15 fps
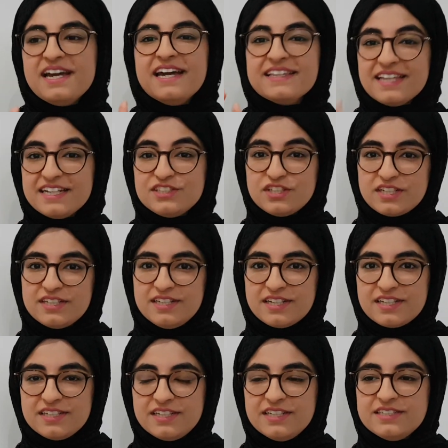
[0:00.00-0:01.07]
And that chicken
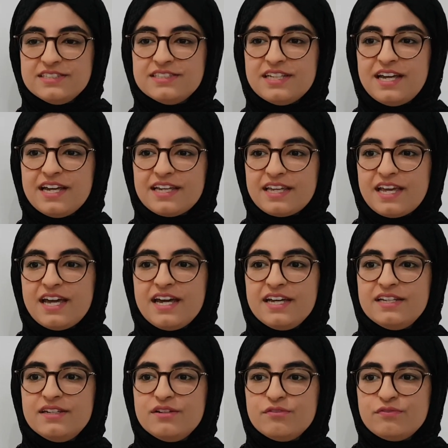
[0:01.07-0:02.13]
nuggetness I
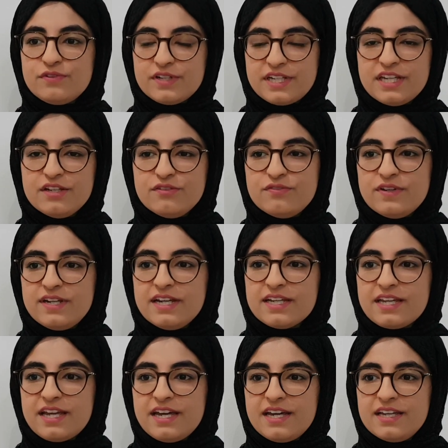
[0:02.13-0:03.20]
can forgive, and I
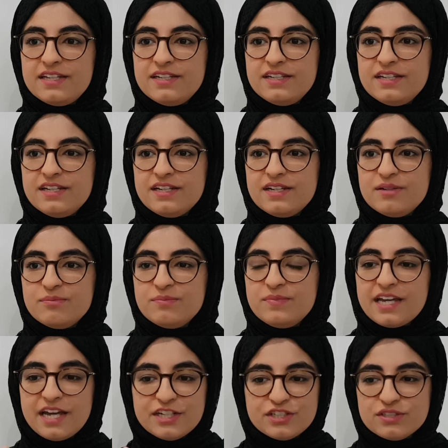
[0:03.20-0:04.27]
can,
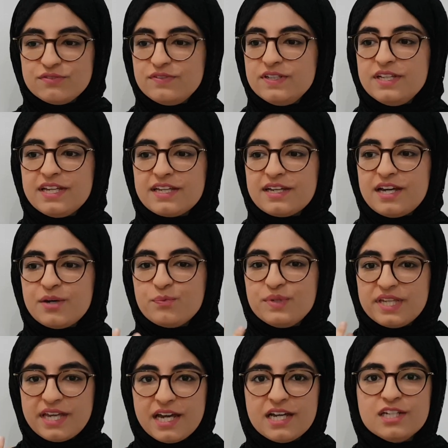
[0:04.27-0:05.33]
I just feel like we
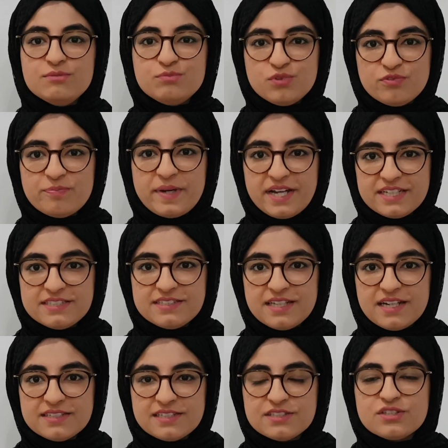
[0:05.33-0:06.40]
can move past
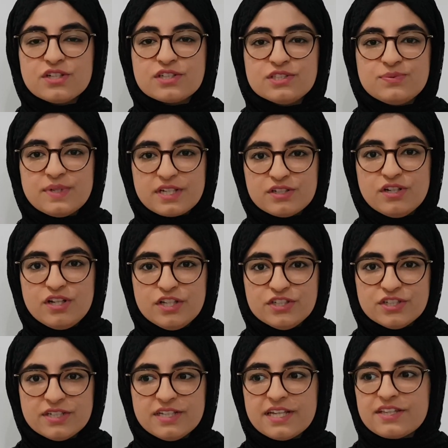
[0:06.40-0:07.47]
that as long as we acknowledge
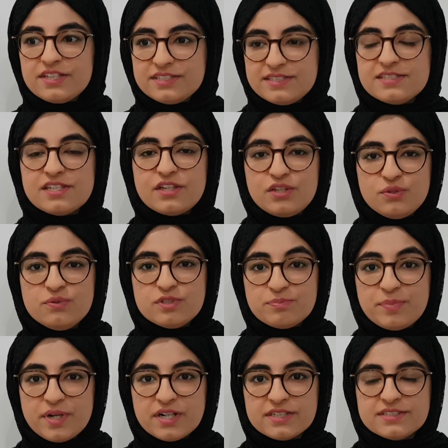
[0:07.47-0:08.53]
it. Like, this is a huge
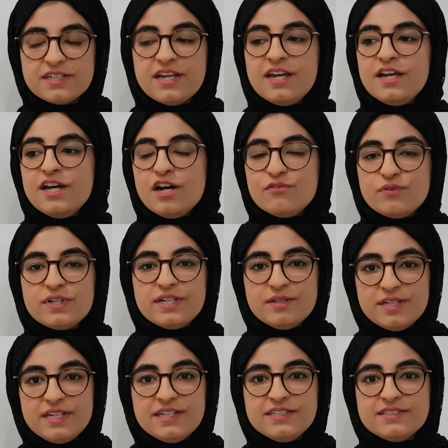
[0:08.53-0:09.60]
part of what
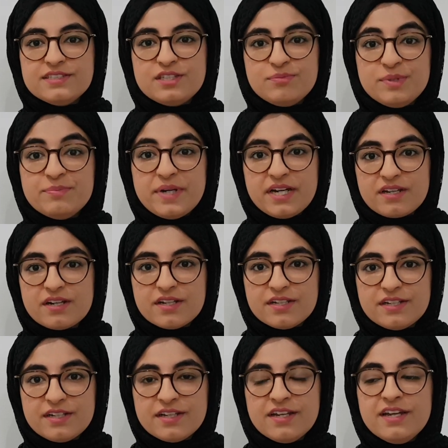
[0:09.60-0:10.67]
it is to be
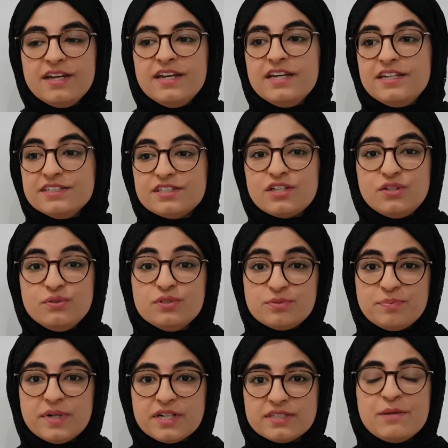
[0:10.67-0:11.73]
Bahrani. It is a huge
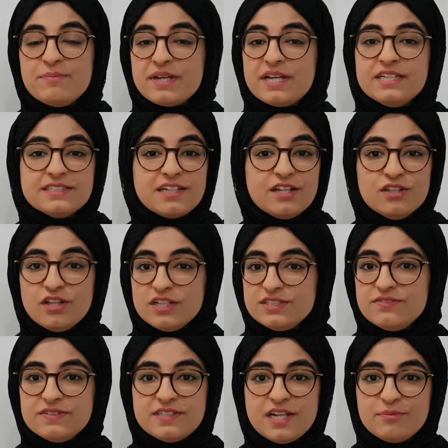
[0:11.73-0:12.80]
part, because a lot of
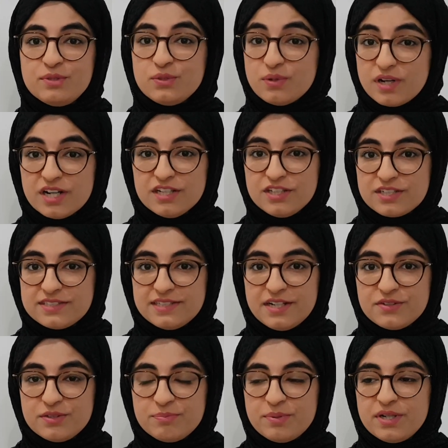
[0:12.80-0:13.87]
the time you are looked
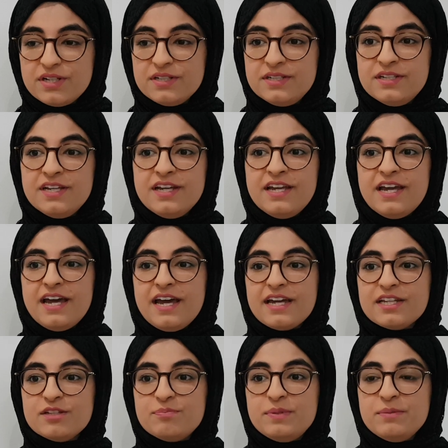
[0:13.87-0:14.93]
down upon,
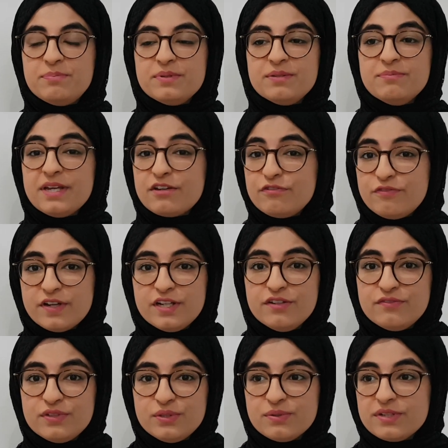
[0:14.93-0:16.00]
and people make fun
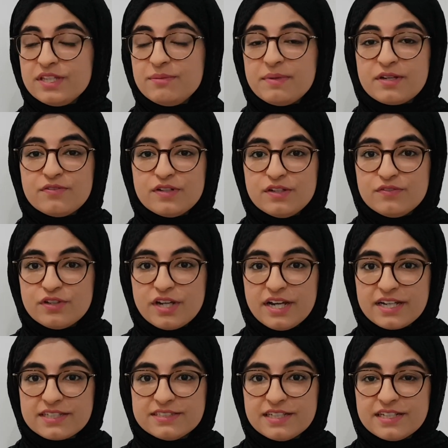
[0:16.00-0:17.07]
of you, or they make fun of your
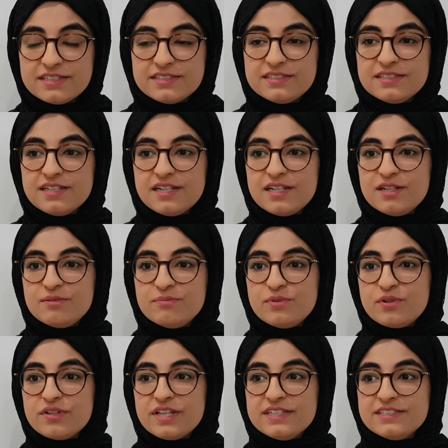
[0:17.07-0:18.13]
accent,
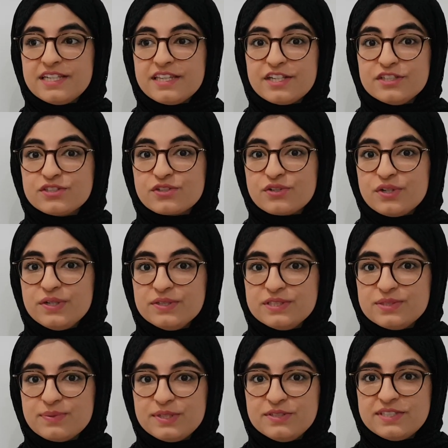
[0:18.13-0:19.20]
or they say that it's
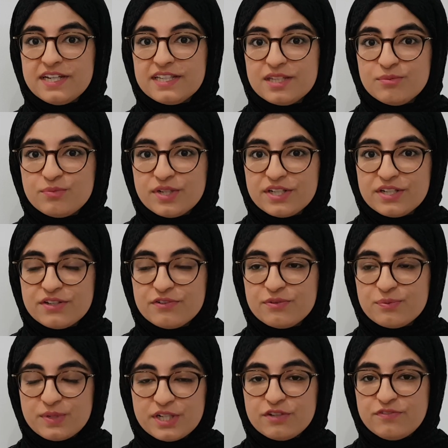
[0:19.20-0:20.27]
gross when you tell them where
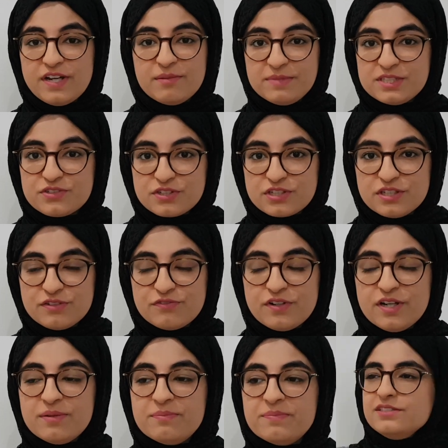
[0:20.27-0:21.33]
your family's originally
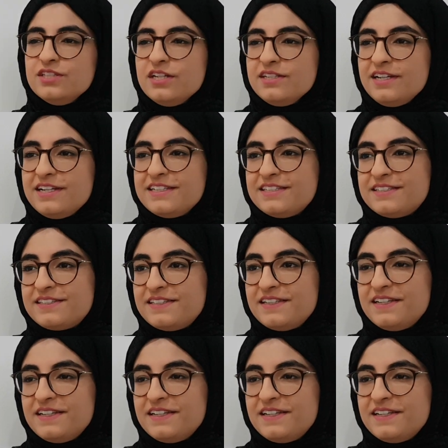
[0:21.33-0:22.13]
from. It's not nice.